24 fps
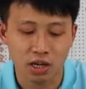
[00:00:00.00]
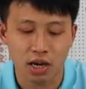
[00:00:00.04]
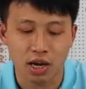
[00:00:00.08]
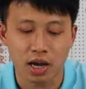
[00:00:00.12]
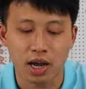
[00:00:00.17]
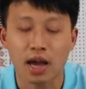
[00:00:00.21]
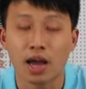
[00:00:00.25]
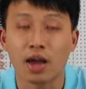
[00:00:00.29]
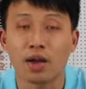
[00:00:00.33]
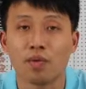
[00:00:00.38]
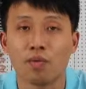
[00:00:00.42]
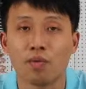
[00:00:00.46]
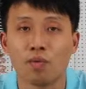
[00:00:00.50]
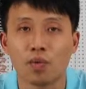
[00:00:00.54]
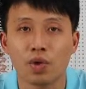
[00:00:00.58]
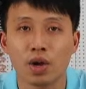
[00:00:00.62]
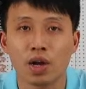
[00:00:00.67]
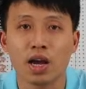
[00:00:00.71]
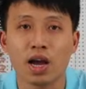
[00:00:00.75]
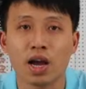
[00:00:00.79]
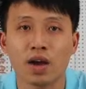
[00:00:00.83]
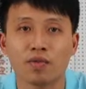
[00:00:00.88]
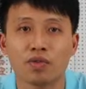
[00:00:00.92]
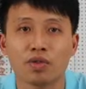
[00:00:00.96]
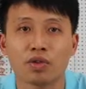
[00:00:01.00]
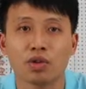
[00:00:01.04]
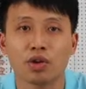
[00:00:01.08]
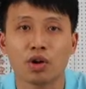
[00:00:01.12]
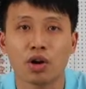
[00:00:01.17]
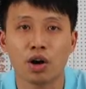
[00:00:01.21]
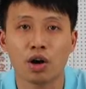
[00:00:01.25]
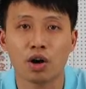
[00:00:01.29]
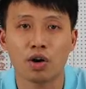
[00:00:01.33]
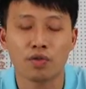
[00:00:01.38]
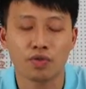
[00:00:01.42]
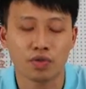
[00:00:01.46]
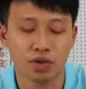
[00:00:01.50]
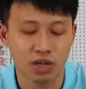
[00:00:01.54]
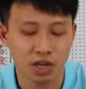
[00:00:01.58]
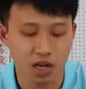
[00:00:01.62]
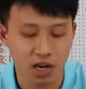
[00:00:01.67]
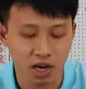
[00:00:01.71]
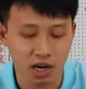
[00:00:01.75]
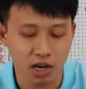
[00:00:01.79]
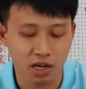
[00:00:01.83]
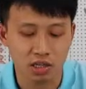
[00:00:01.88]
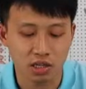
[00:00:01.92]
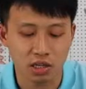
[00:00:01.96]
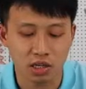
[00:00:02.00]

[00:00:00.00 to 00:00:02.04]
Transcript: and we have 12 years